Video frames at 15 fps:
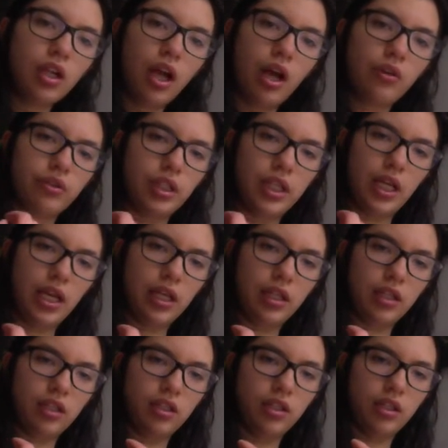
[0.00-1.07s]
until
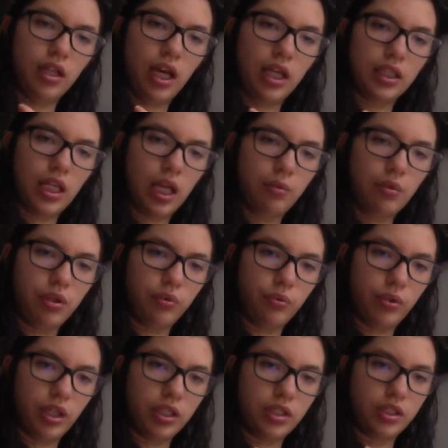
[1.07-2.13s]
a time in
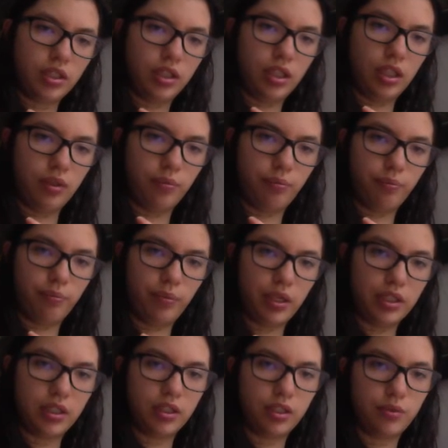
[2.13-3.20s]
which the
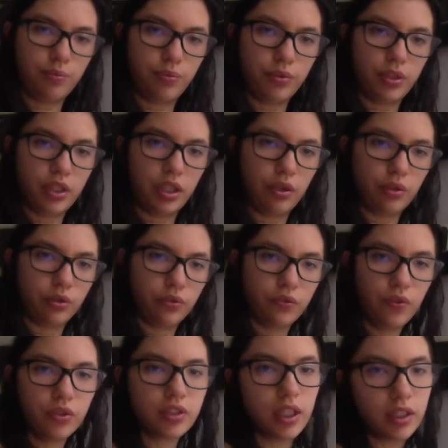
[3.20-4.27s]
patient is putting a lot of
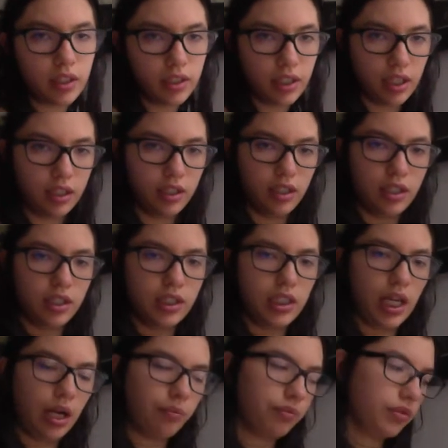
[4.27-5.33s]
force and then
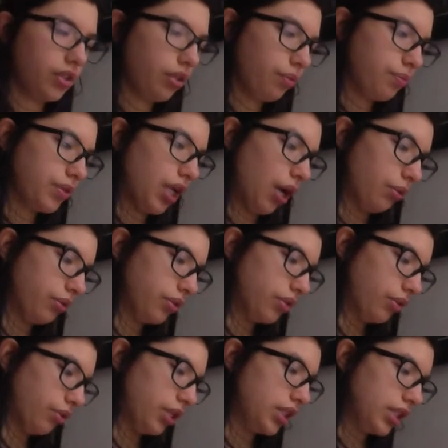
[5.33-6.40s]
the arm drops out.
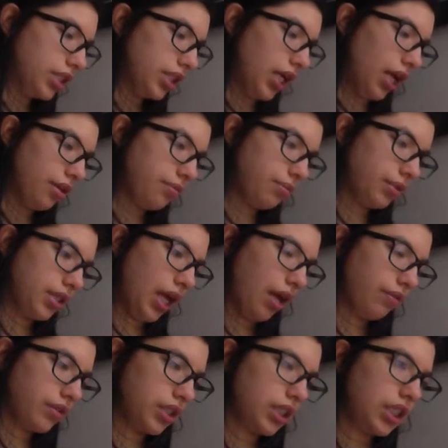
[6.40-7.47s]
So this is clasp
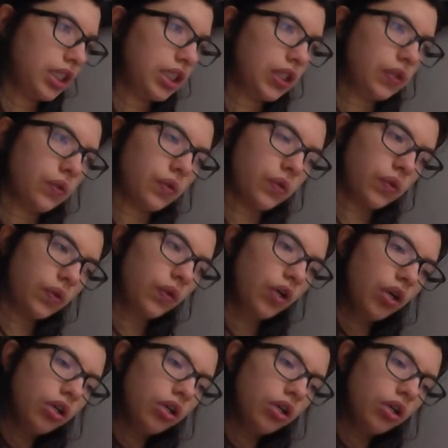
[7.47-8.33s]
knife rigidity due to